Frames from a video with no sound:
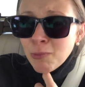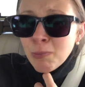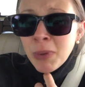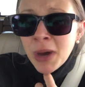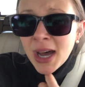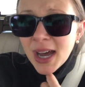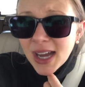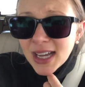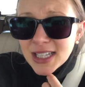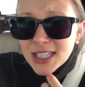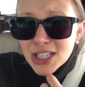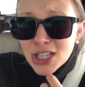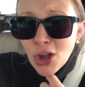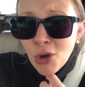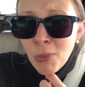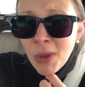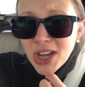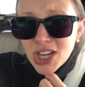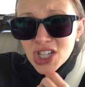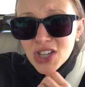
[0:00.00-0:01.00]
But so
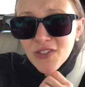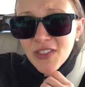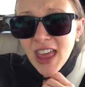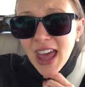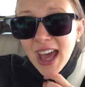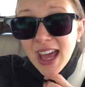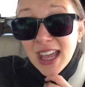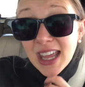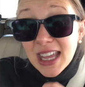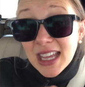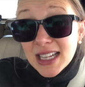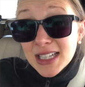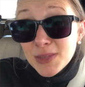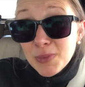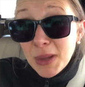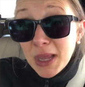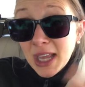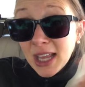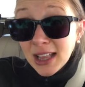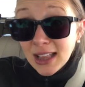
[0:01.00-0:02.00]
much of that is
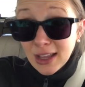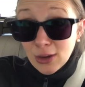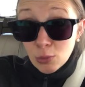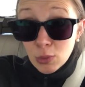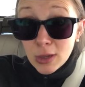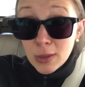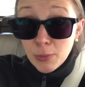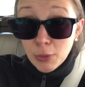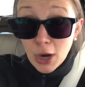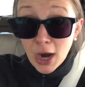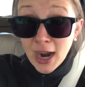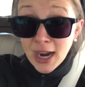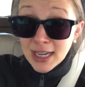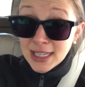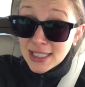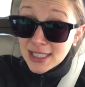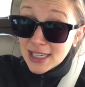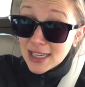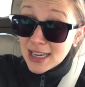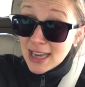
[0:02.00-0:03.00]
being, like,
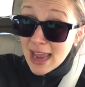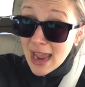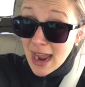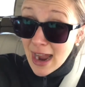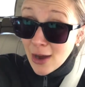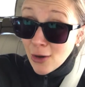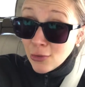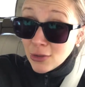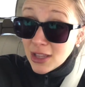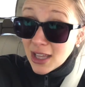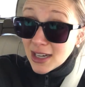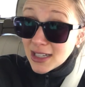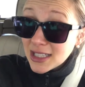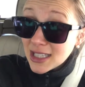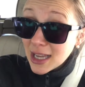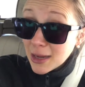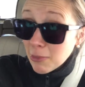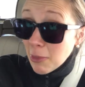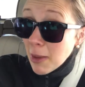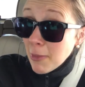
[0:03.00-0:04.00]
reprised now that it's
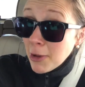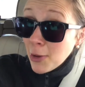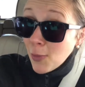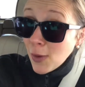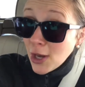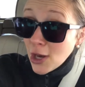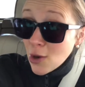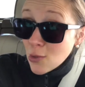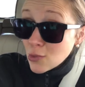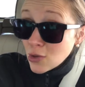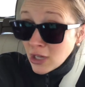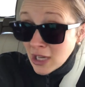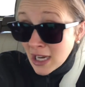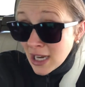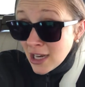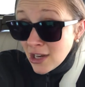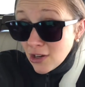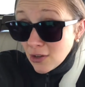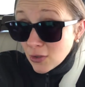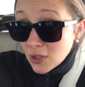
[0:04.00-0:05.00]
like, maybe we don't
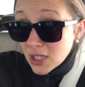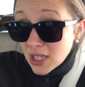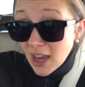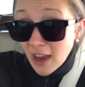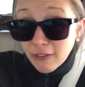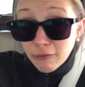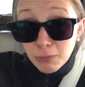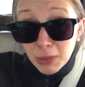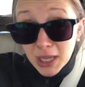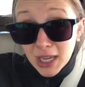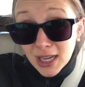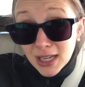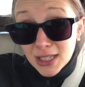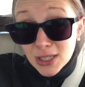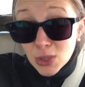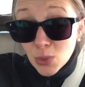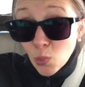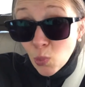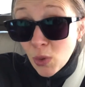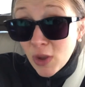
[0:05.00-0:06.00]
need new stuff
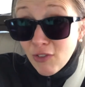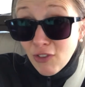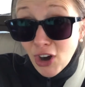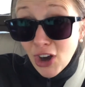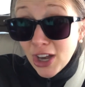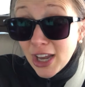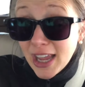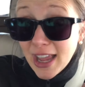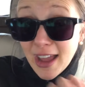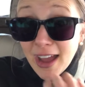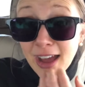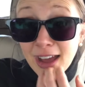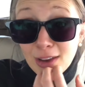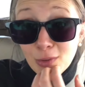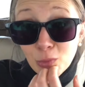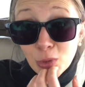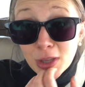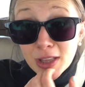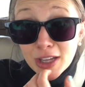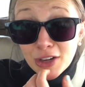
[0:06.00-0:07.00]
because we've already
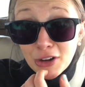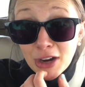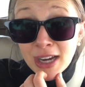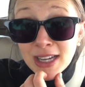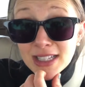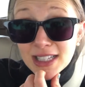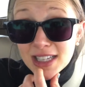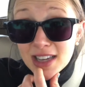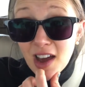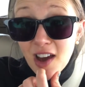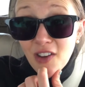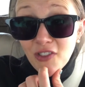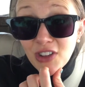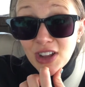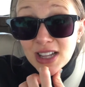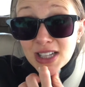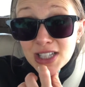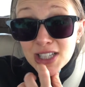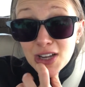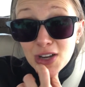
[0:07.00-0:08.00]
had really great stuff.
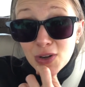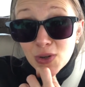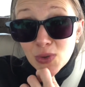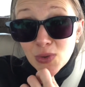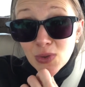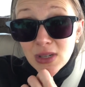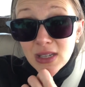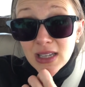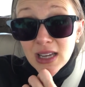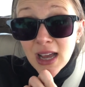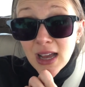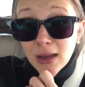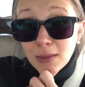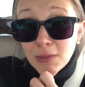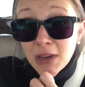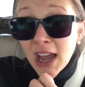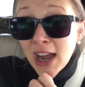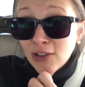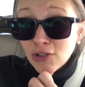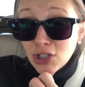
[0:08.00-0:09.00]
And so
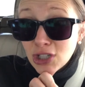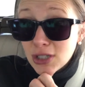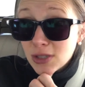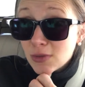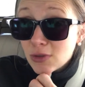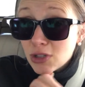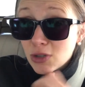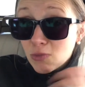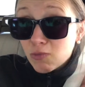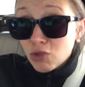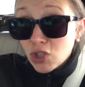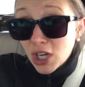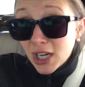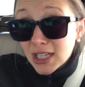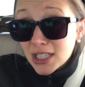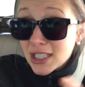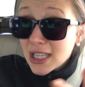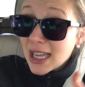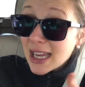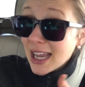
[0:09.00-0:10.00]
now just
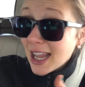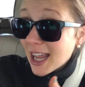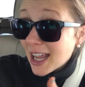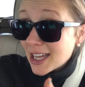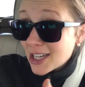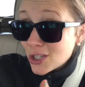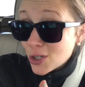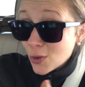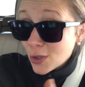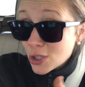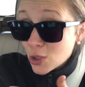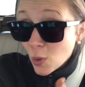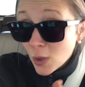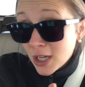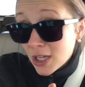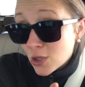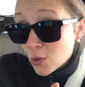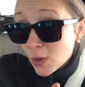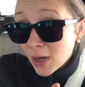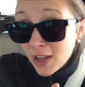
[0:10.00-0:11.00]
translating it into a
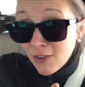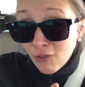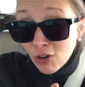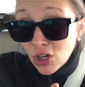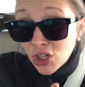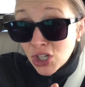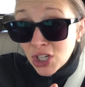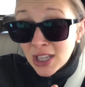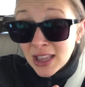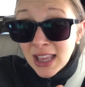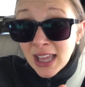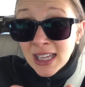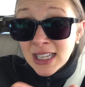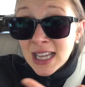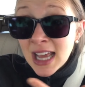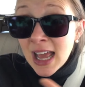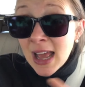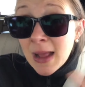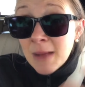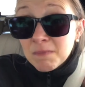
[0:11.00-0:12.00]
2020 version that
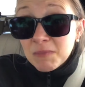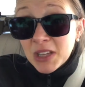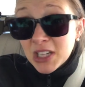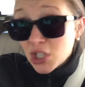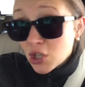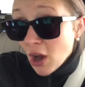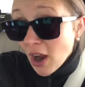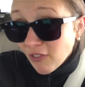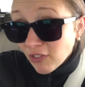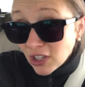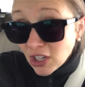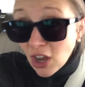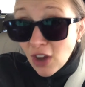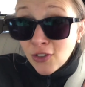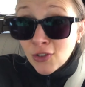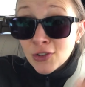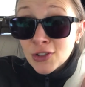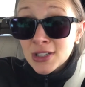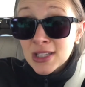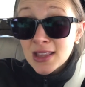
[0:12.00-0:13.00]
is graphic
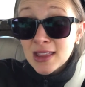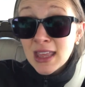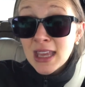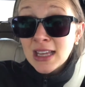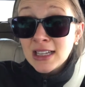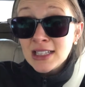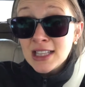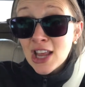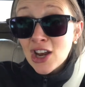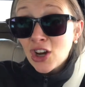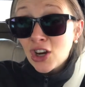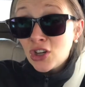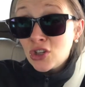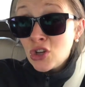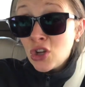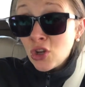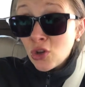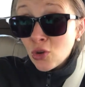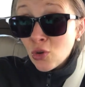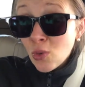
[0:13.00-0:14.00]
novels and things that are
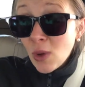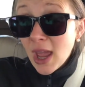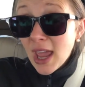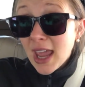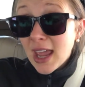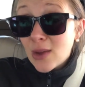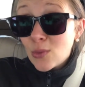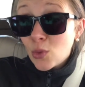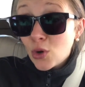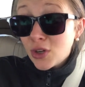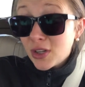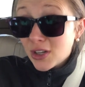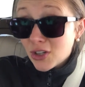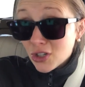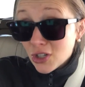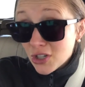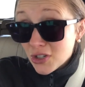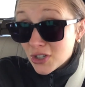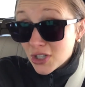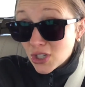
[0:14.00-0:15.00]
new and will
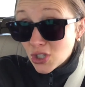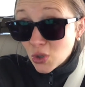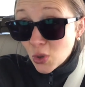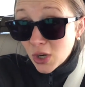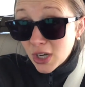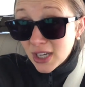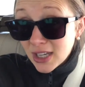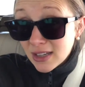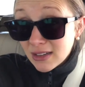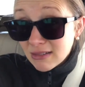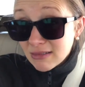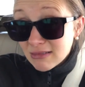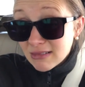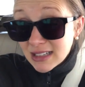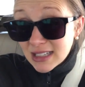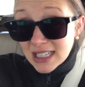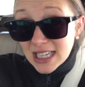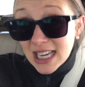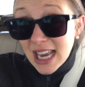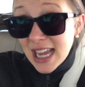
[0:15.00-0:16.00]
introduce the story to
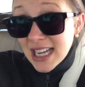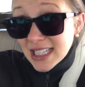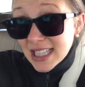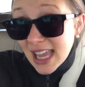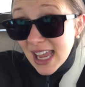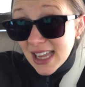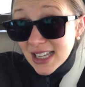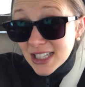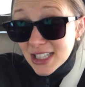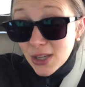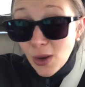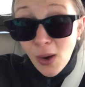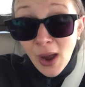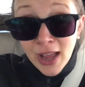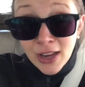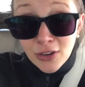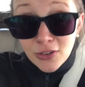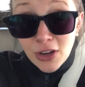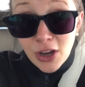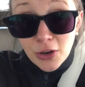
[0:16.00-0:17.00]
today's kids. So I
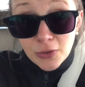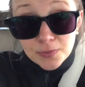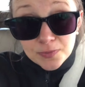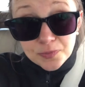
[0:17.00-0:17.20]
don't know.